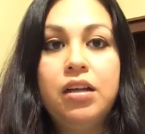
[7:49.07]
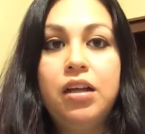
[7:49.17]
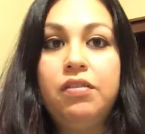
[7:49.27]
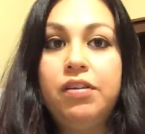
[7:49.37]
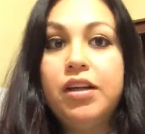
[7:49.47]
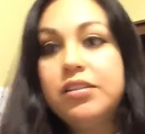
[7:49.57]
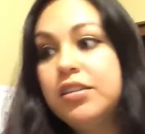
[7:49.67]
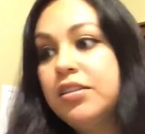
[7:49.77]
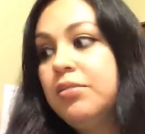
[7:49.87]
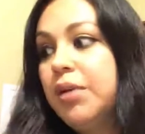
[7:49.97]
if you guys could
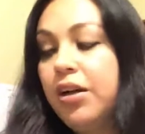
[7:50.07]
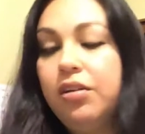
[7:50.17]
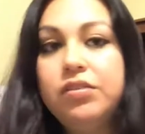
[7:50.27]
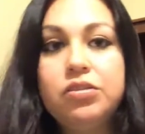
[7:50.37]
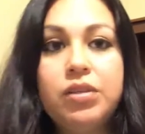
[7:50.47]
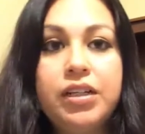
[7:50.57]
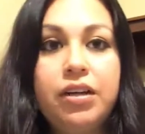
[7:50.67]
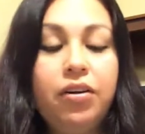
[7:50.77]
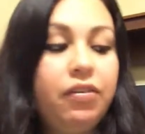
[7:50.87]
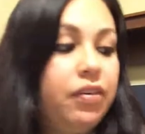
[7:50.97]
see my office right
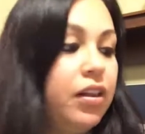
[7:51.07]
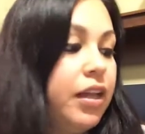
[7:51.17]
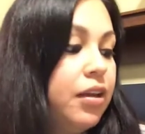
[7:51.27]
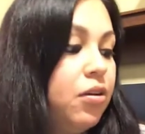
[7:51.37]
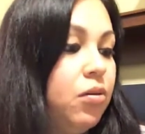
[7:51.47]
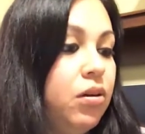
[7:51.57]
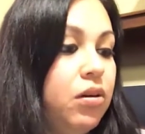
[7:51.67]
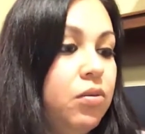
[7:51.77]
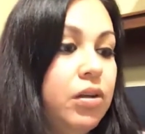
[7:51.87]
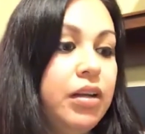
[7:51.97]
now, I feel like
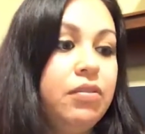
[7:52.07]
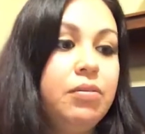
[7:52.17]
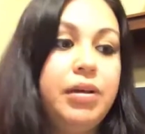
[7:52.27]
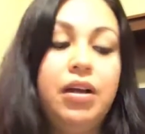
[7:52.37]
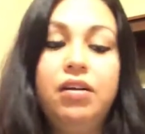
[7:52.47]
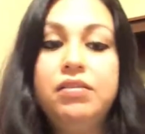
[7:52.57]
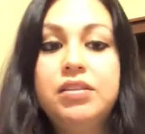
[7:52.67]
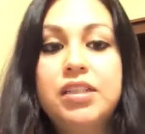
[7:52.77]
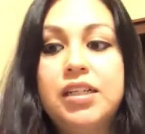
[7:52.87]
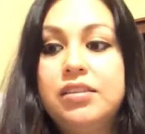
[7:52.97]
whenever my
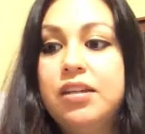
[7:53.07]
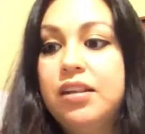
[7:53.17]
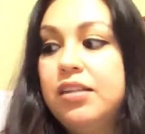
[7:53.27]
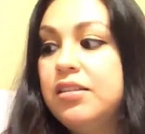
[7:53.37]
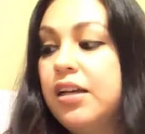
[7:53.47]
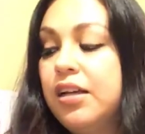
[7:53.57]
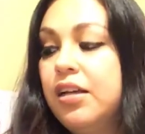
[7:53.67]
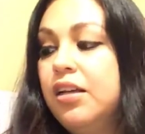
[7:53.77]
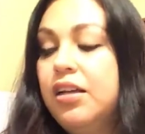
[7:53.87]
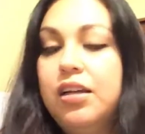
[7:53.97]
office gets like this, like,
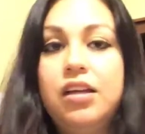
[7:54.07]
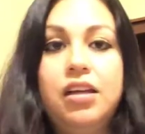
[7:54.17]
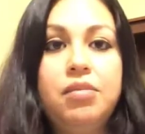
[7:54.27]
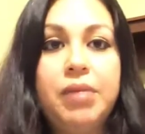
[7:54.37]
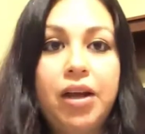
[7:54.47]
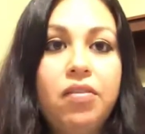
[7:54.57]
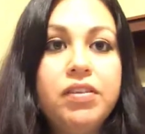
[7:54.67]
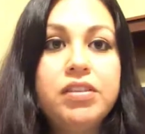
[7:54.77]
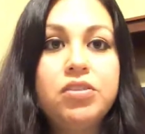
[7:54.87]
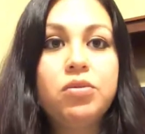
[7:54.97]
my
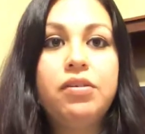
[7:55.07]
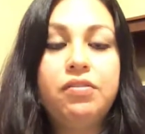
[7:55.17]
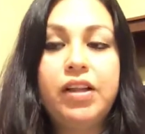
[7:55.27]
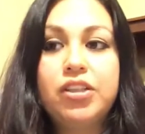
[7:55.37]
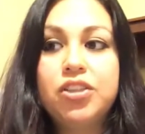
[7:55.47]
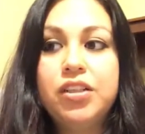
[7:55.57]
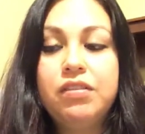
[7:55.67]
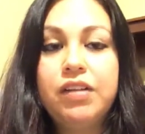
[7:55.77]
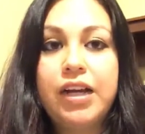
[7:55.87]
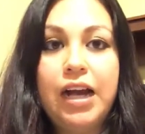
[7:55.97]
office is a reflection of
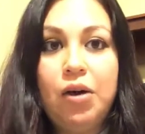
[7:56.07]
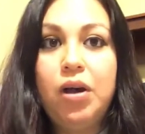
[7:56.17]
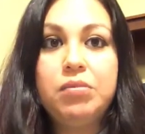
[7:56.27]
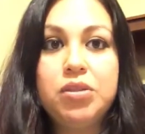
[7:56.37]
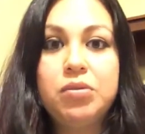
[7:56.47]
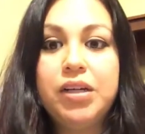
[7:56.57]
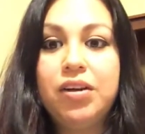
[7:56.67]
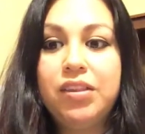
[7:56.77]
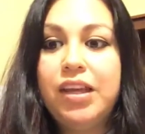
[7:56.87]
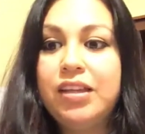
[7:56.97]
like how I'm doing
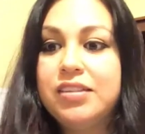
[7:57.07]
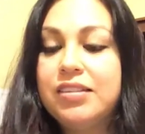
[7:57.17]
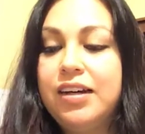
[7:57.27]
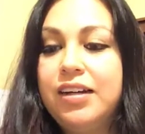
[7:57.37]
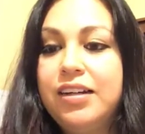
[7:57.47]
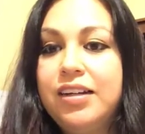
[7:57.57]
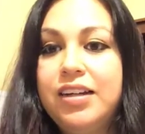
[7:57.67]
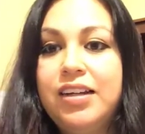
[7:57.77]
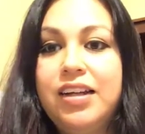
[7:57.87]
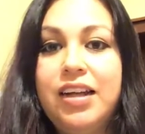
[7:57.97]
on the inside.
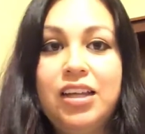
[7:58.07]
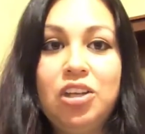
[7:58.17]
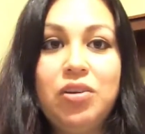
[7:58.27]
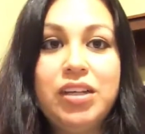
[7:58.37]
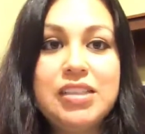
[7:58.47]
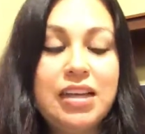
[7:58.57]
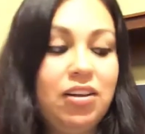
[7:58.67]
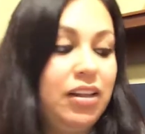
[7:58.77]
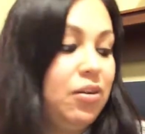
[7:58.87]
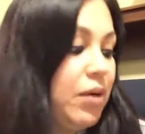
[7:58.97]
And you can tell,
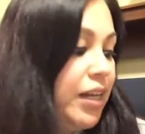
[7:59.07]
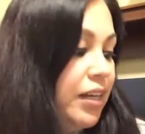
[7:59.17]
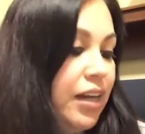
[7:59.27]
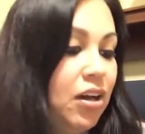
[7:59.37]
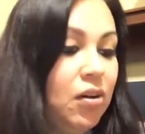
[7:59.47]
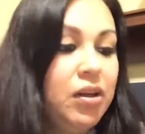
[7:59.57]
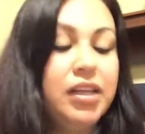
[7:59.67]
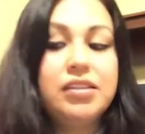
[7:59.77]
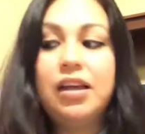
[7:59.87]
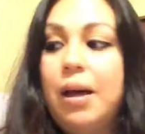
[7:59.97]
like, right now
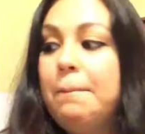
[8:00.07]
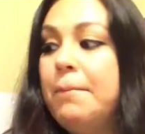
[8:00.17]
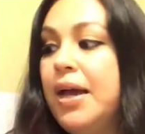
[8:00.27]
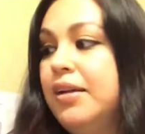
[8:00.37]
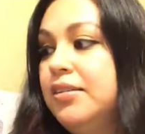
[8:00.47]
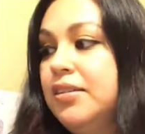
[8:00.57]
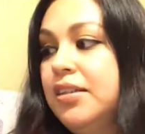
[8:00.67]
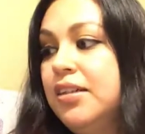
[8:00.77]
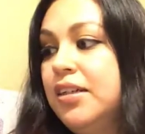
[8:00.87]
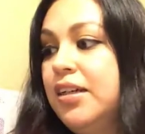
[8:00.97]
it's mess.
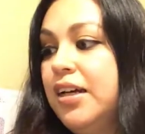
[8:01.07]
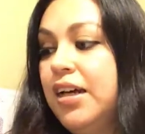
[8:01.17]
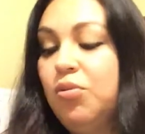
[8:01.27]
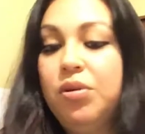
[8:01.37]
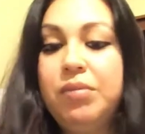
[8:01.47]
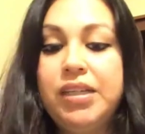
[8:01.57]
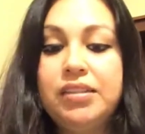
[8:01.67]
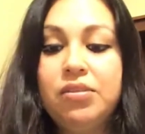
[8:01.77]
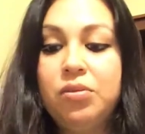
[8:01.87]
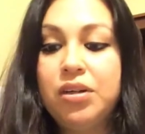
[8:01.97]
And what makes
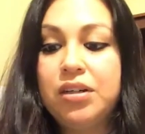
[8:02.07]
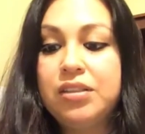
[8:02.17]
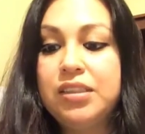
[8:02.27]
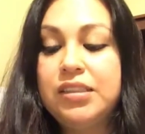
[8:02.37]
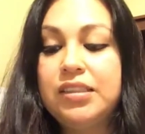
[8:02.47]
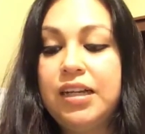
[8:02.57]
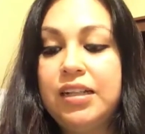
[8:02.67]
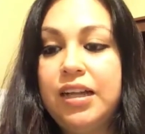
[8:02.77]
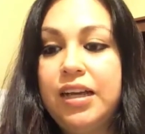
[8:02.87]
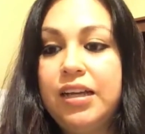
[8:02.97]
it worse is that,
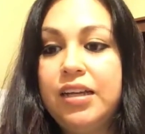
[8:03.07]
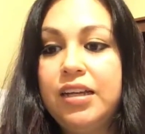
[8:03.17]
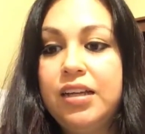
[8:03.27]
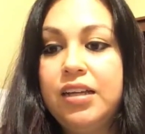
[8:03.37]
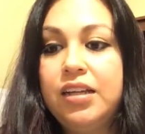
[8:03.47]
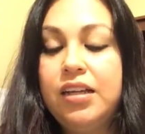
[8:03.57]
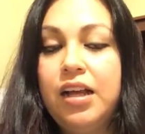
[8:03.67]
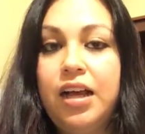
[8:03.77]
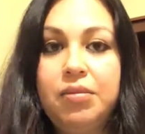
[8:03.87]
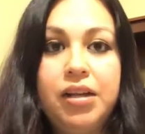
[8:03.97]
like,
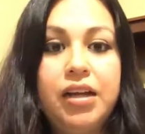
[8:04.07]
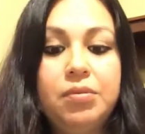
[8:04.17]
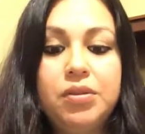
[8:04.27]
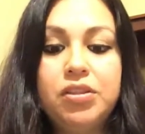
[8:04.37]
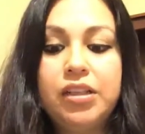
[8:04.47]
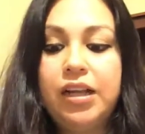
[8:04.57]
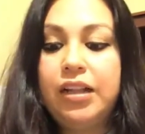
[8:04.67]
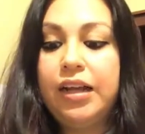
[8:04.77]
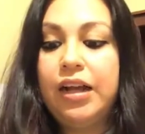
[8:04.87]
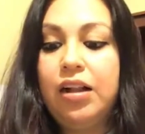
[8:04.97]
I'm the kind of person that,
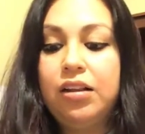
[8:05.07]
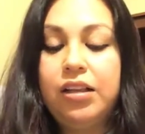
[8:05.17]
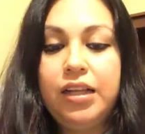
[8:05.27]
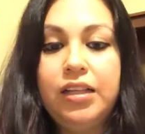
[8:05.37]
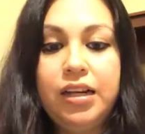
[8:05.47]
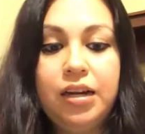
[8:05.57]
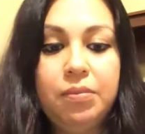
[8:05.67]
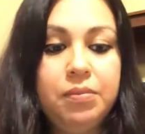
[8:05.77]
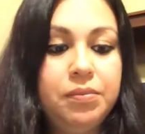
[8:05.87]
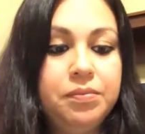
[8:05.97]
like, I'll clean it
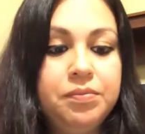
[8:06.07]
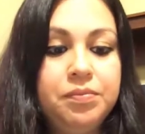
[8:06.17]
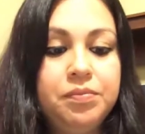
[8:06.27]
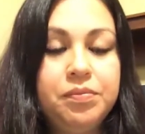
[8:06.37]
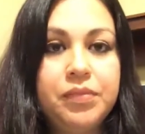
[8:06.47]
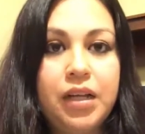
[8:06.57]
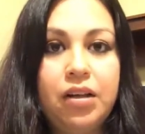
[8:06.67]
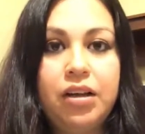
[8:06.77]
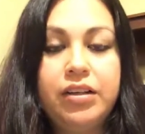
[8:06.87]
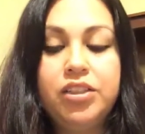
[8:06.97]
up. I'll
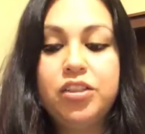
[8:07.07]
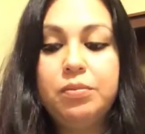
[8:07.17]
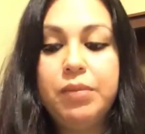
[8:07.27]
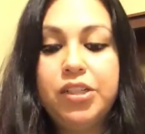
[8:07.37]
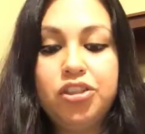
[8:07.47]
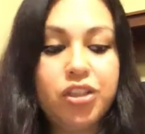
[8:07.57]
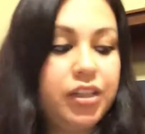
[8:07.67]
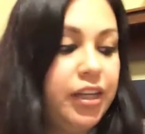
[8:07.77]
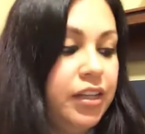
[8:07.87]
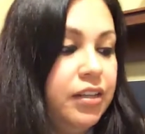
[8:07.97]
kind of just binge
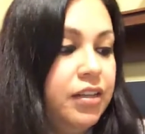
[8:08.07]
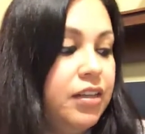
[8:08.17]
clean.